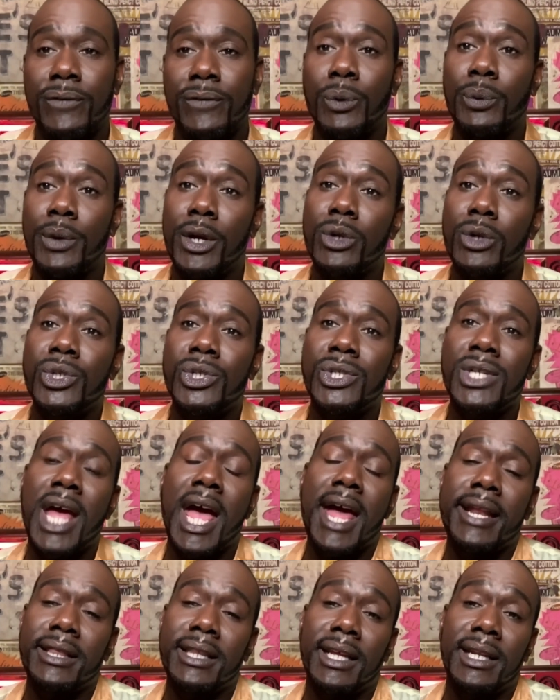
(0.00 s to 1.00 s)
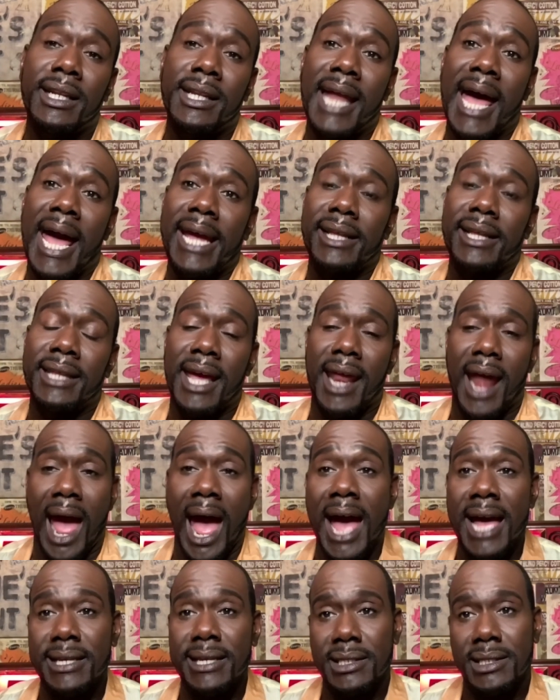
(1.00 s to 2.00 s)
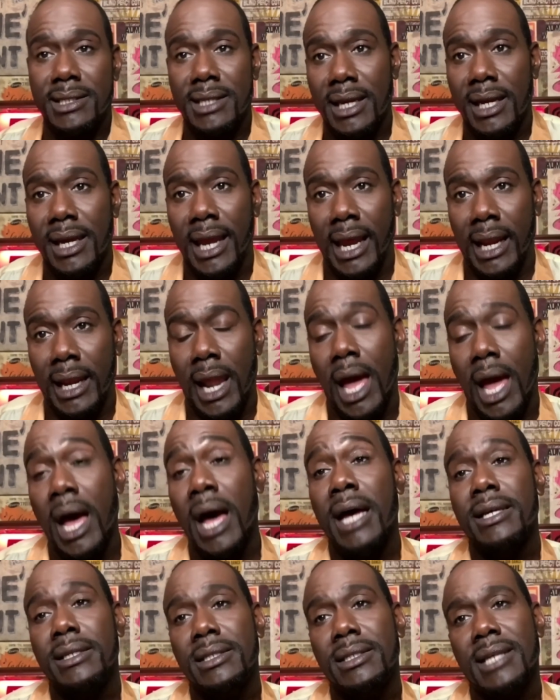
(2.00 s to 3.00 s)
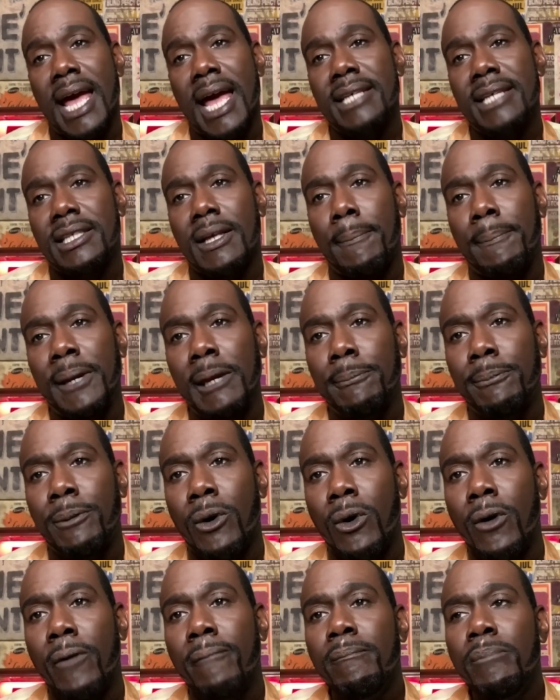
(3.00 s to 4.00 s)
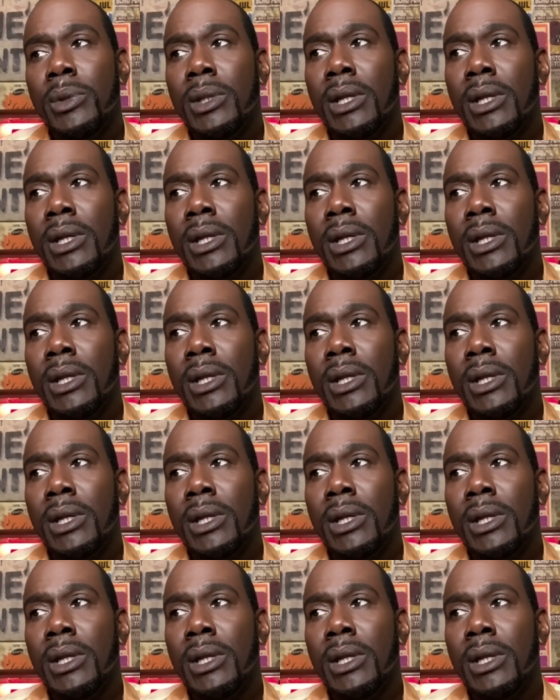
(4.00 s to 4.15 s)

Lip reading: for real shine the light that I see in us as a people.